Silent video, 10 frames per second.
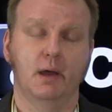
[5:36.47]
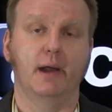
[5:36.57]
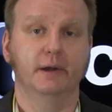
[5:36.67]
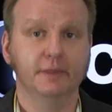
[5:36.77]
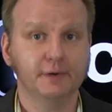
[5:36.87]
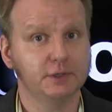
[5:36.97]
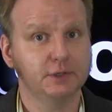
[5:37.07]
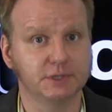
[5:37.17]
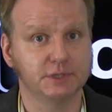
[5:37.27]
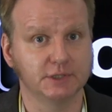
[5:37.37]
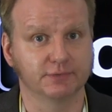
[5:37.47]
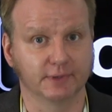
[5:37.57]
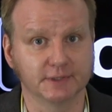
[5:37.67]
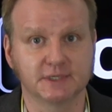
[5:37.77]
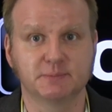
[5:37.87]
Another huge change
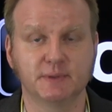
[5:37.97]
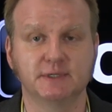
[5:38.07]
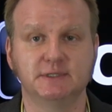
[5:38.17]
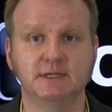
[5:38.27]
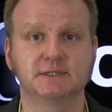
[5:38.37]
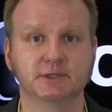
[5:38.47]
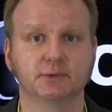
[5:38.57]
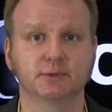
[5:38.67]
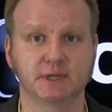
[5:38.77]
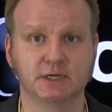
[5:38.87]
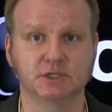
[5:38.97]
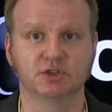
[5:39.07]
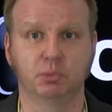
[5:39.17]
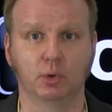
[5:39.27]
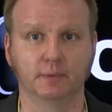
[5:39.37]
for us has been the decentralization
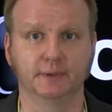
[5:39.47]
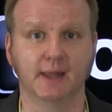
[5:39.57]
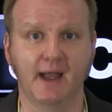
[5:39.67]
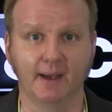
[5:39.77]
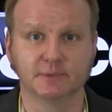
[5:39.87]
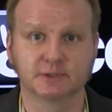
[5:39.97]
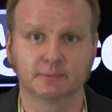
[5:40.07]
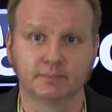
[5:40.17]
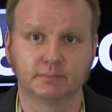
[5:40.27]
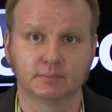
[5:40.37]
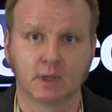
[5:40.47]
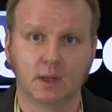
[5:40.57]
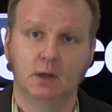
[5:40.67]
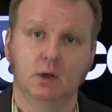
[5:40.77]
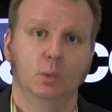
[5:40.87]
of Portland Labs.
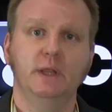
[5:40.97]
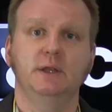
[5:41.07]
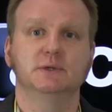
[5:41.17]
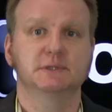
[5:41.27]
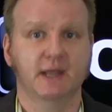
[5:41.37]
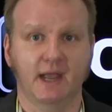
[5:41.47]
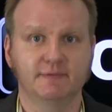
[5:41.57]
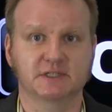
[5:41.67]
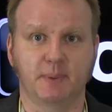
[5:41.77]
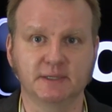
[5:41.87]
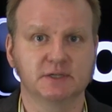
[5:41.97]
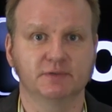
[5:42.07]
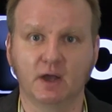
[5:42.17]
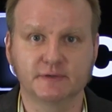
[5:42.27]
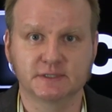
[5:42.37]
We used to have expensive
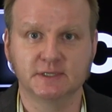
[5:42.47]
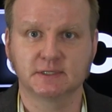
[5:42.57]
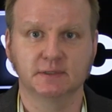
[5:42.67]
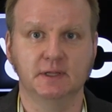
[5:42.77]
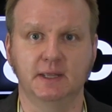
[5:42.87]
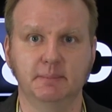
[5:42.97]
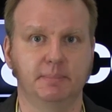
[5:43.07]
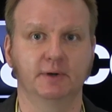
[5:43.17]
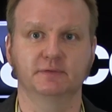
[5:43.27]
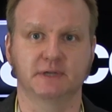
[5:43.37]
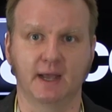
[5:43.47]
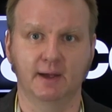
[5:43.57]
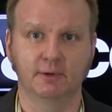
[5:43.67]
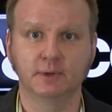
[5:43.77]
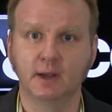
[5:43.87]
offices in the hip part of
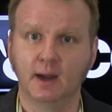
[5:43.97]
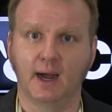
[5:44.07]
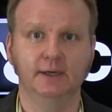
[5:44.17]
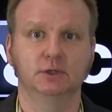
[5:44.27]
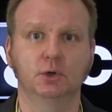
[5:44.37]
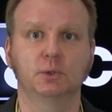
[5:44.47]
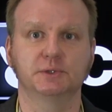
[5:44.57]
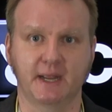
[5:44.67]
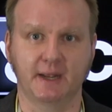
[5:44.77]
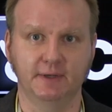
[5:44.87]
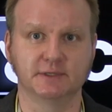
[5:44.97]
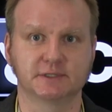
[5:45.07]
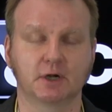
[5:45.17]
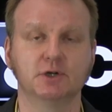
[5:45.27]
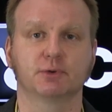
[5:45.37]
town, hire local talent, and
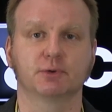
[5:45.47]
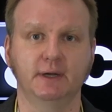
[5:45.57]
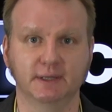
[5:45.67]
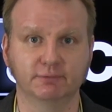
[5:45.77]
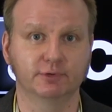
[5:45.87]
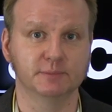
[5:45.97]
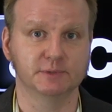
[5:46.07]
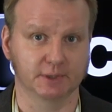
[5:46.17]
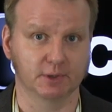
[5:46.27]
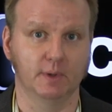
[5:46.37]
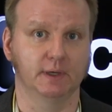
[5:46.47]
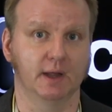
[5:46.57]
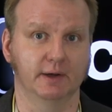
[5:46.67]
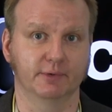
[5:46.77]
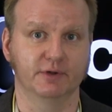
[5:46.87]
start training them from zero on
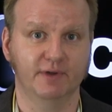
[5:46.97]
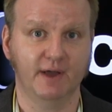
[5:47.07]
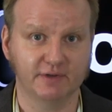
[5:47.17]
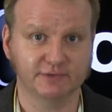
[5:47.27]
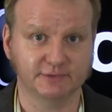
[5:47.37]
Concrete5.